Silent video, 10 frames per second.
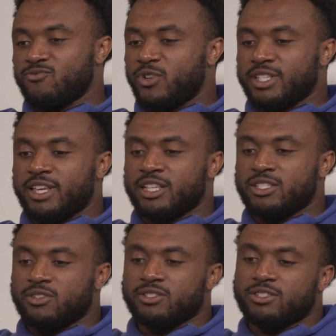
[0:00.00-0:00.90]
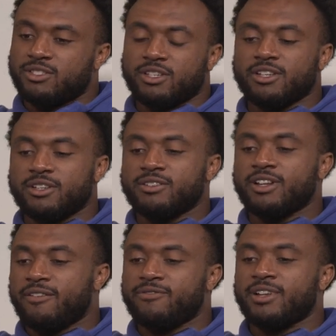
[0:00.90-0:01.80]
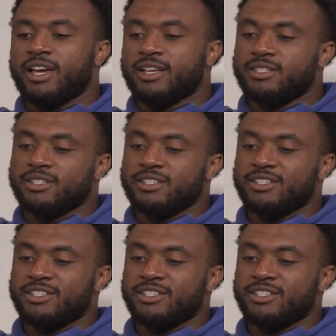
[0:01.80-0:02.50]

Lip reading: what it takes. So it's just good, I feel like, to